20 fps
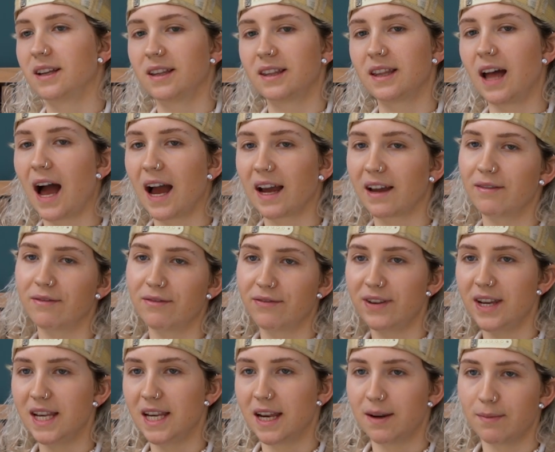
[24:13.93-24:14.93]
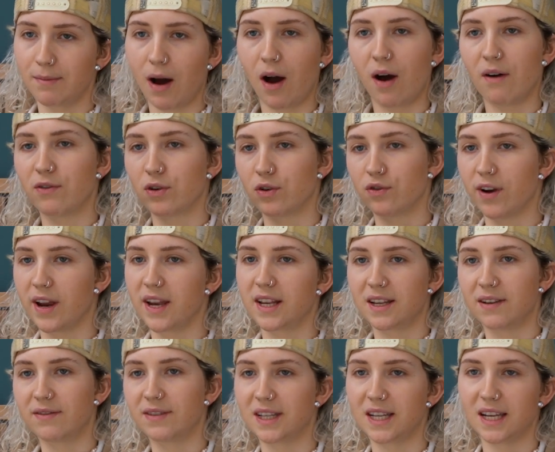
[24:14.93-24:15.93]
that I can feed in my other
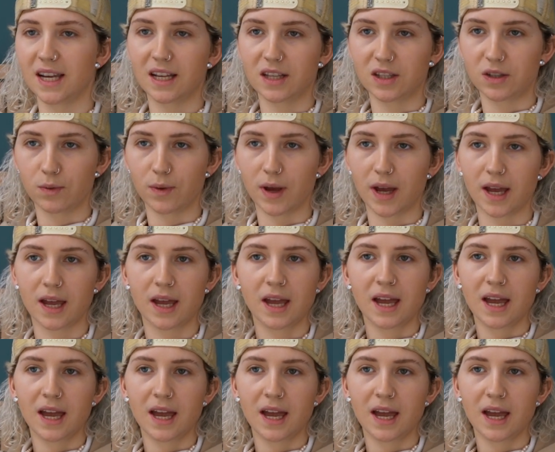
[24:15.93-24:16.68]
creativity into it.